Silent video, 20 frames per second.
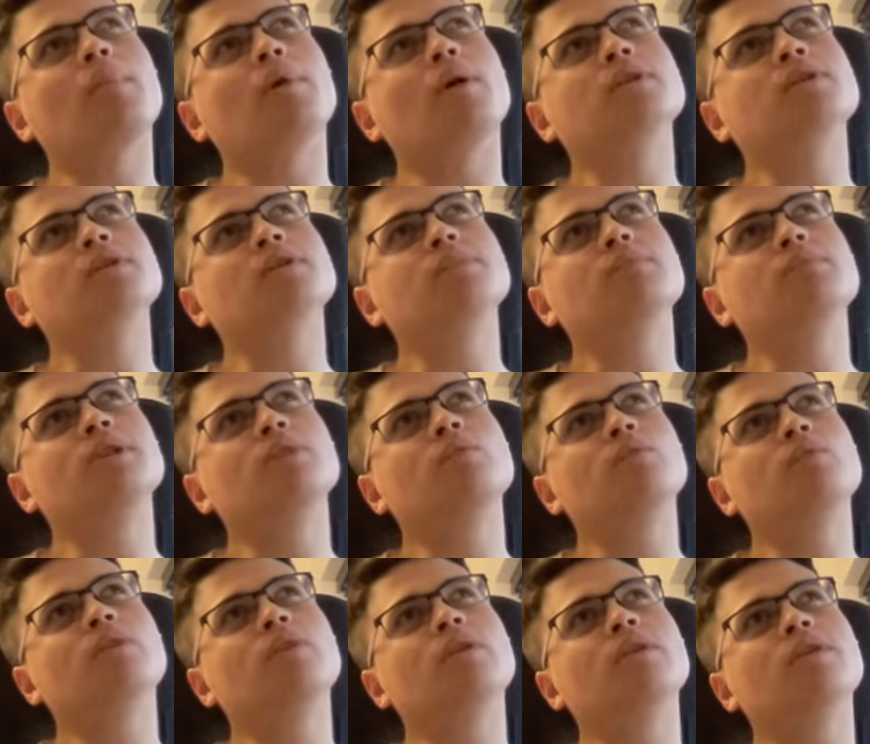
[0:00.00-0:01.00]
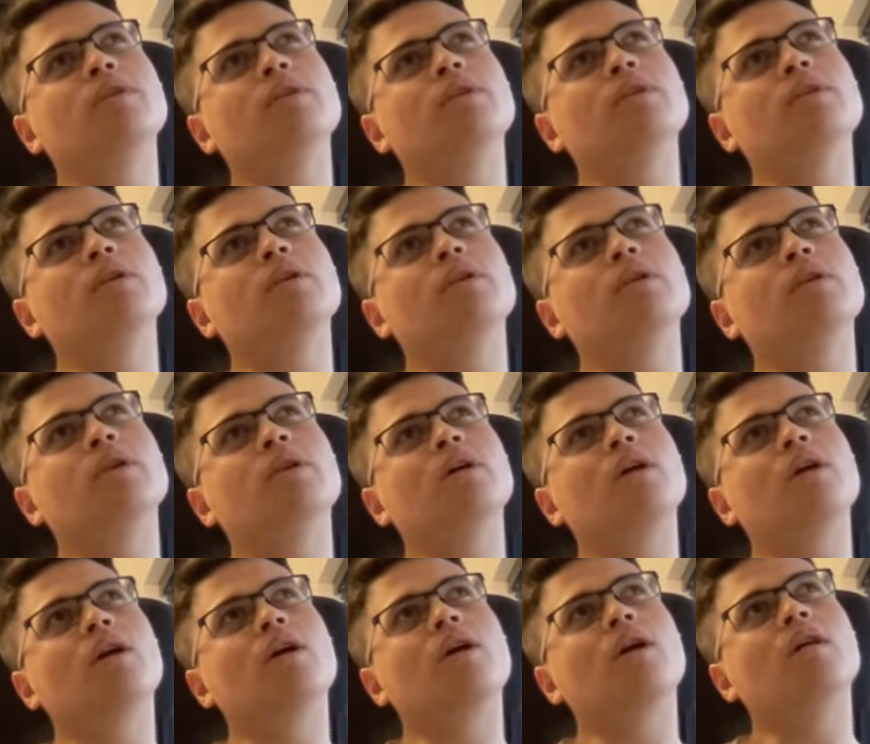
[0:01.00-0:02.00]
possibly one
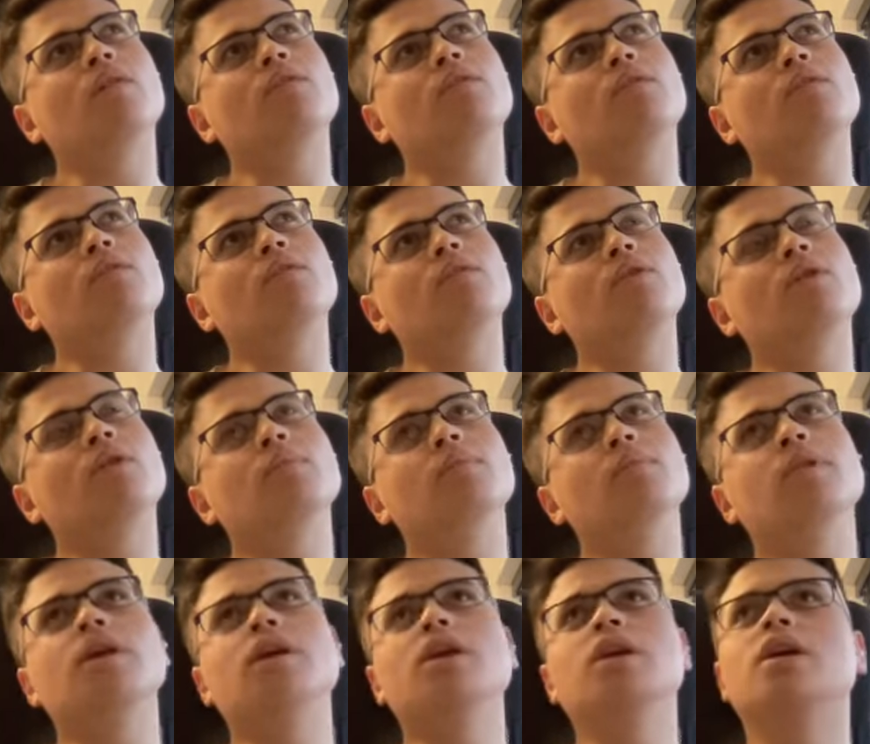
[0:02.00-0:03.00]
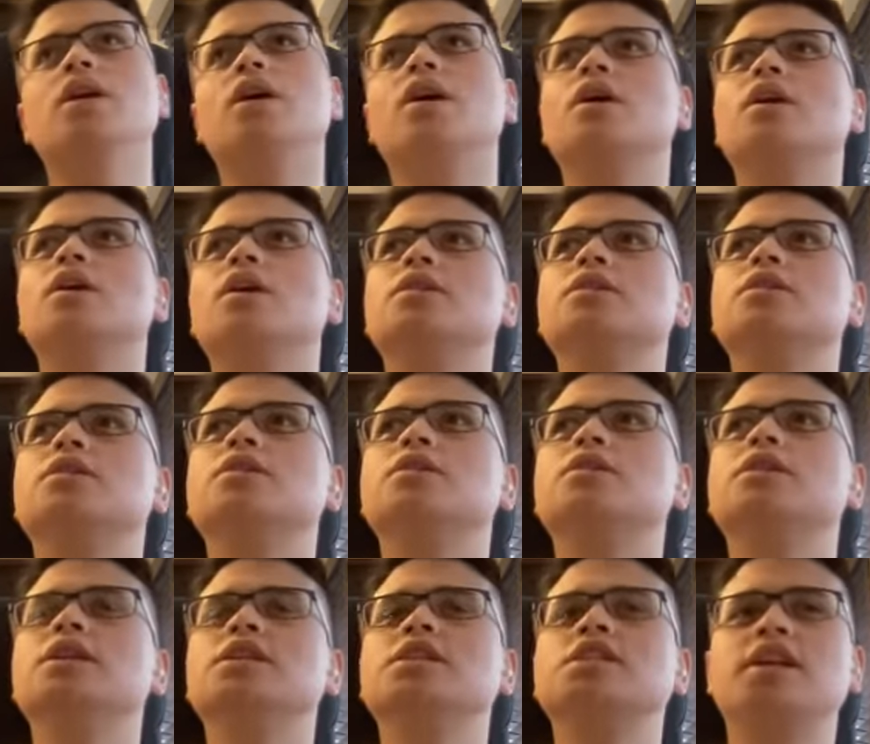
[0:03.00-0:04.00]
from the
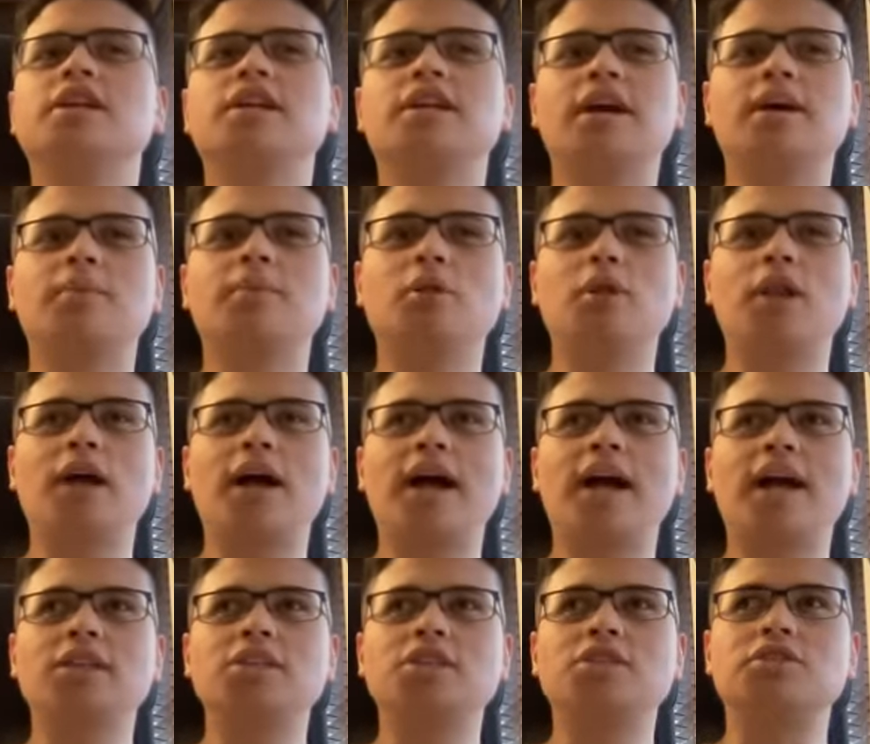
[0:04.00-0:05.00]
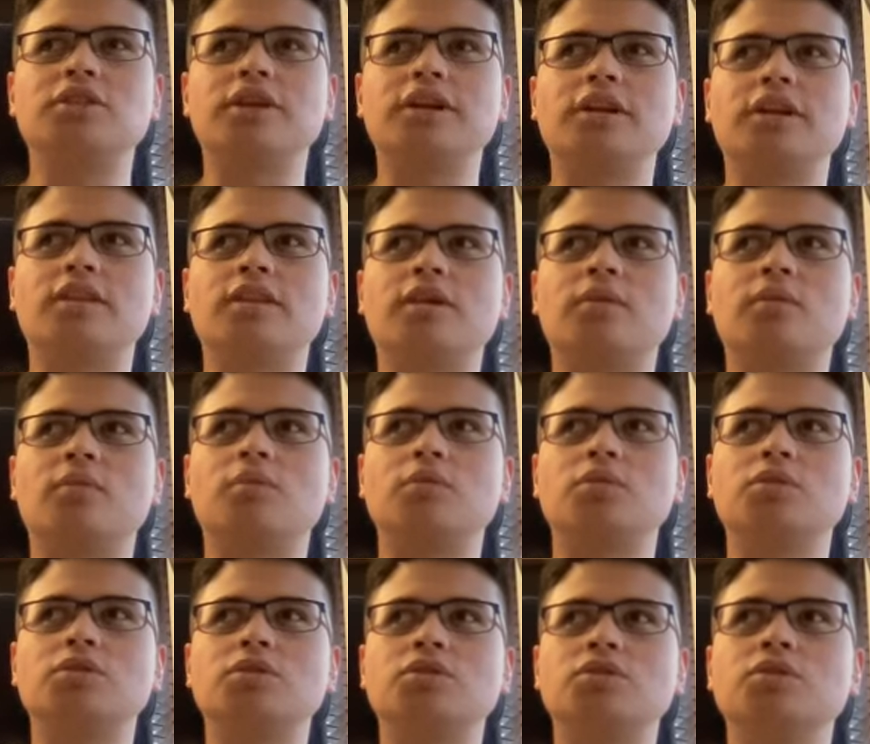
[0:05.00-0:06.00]
DJ Campbell hat trick that
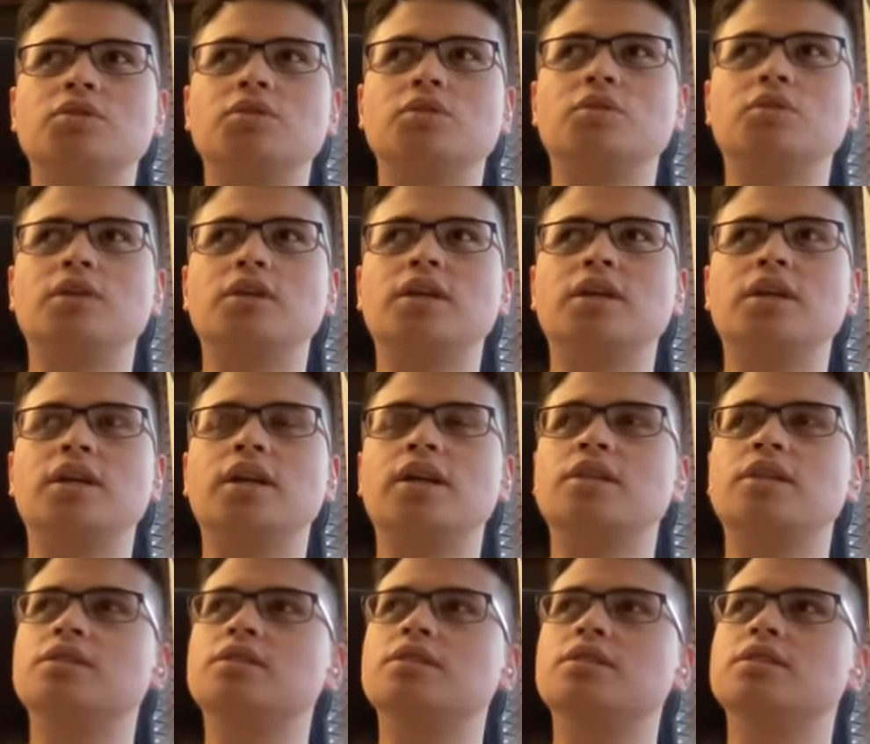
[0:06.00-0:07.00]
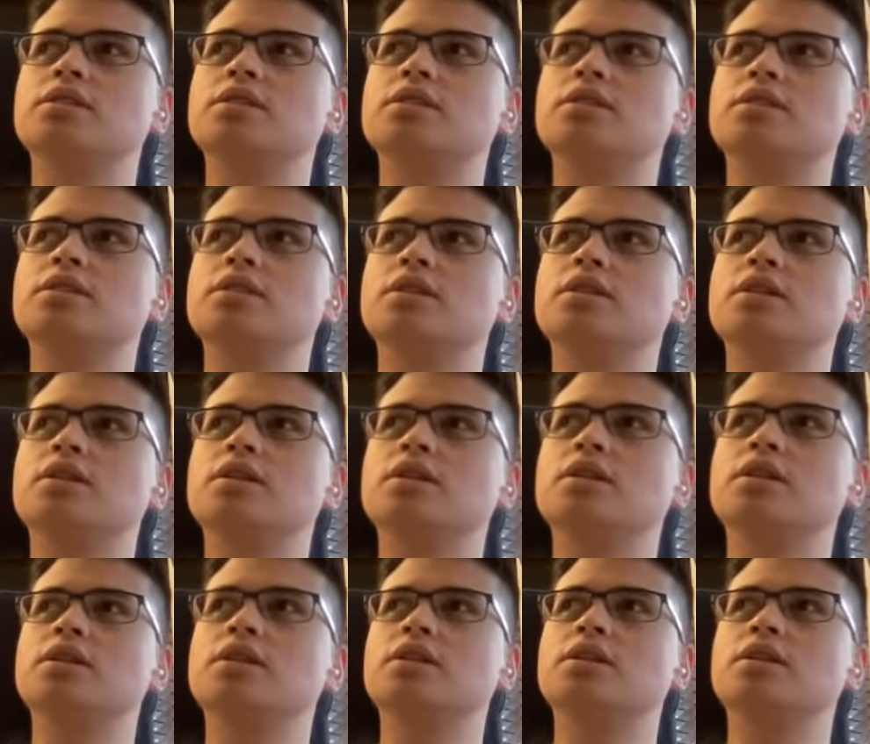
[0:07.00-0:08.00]
was scored against
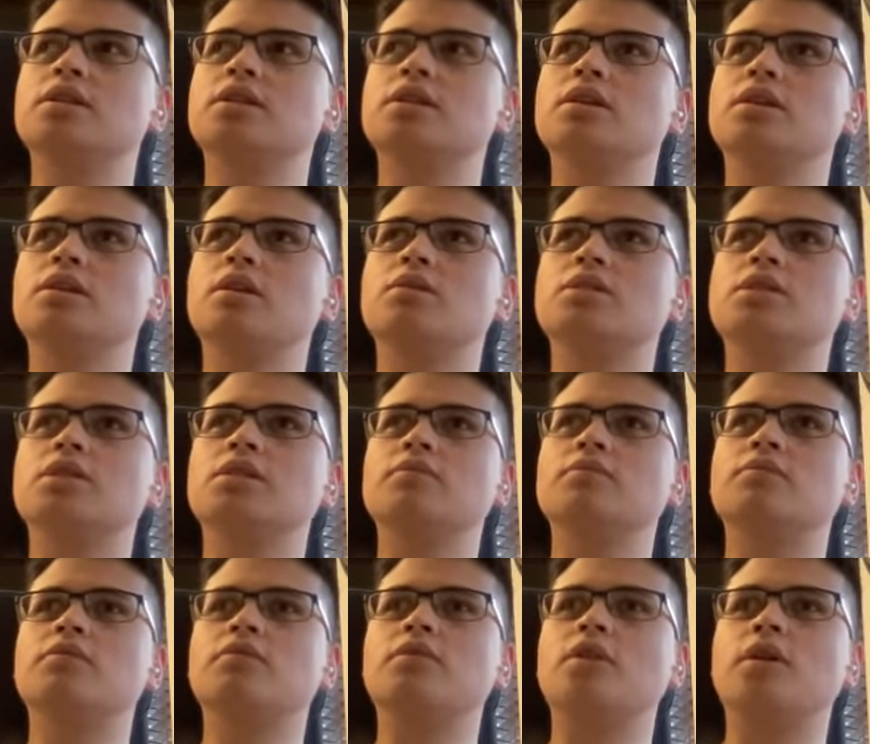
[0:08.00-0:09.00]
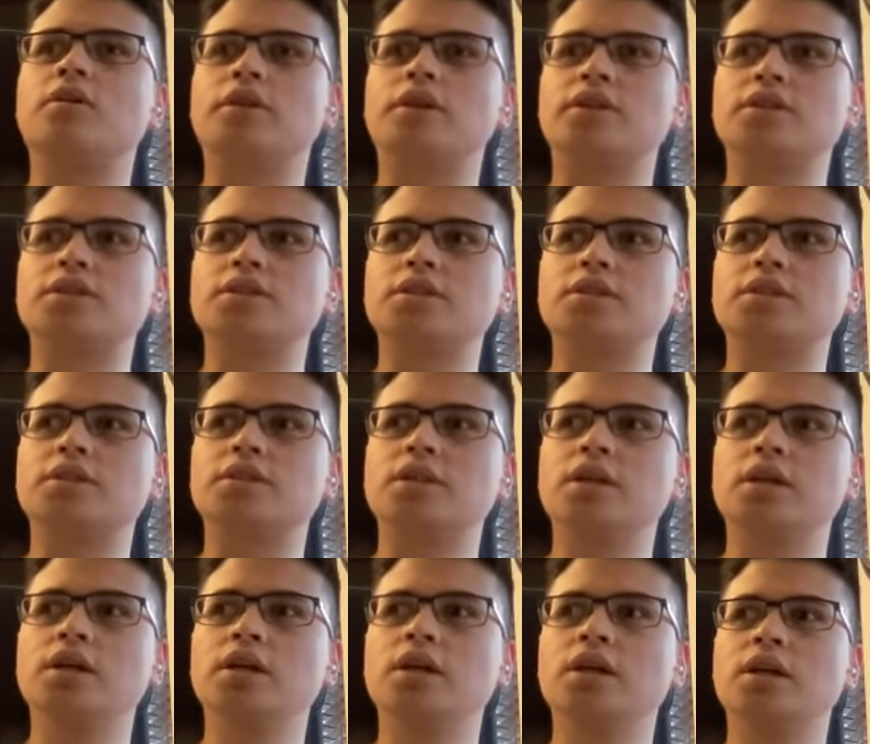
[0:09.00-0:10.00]
Nottingham Forest
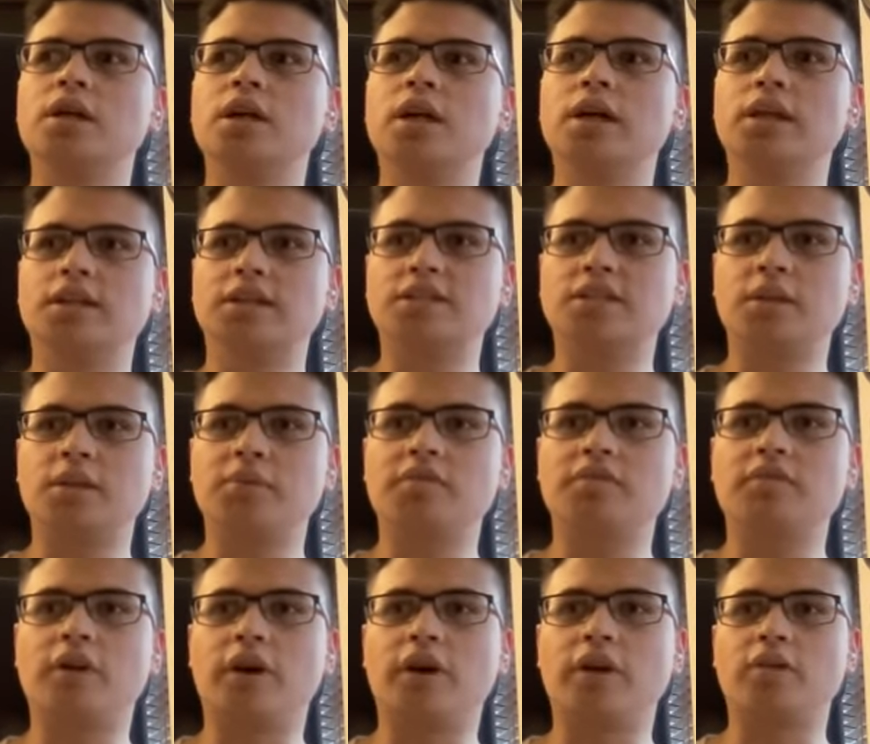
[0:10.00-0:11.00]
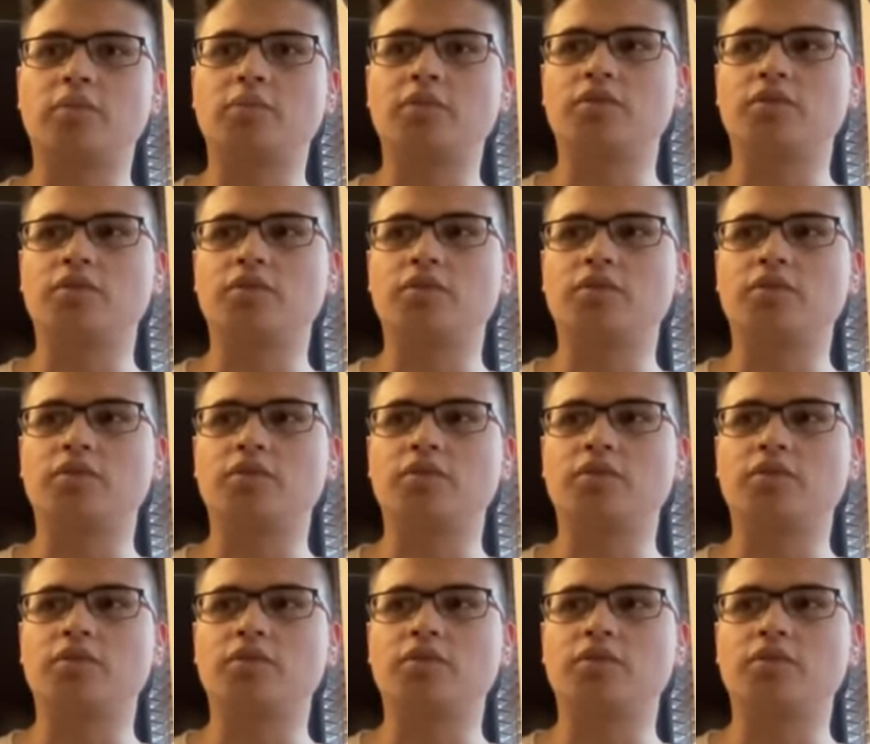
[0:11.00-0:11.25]
in the semi final